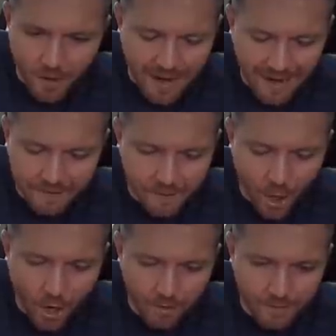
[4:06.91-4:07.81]
hat,
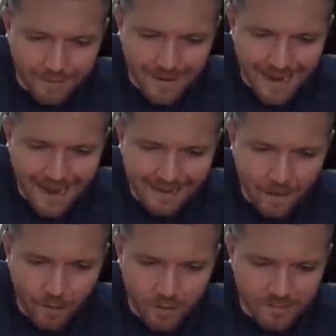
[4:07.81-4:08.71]
hot, hat,
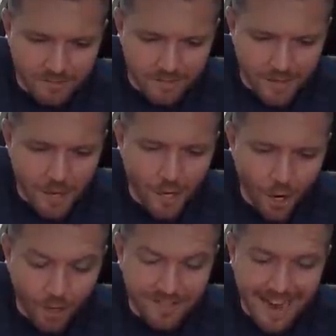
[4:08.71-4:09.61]
hotches,
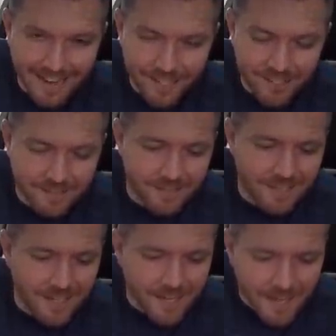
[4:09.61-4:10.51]
hot hatches,
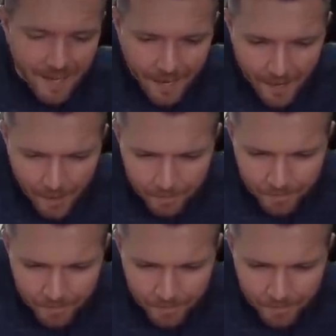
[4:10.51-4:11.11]
um,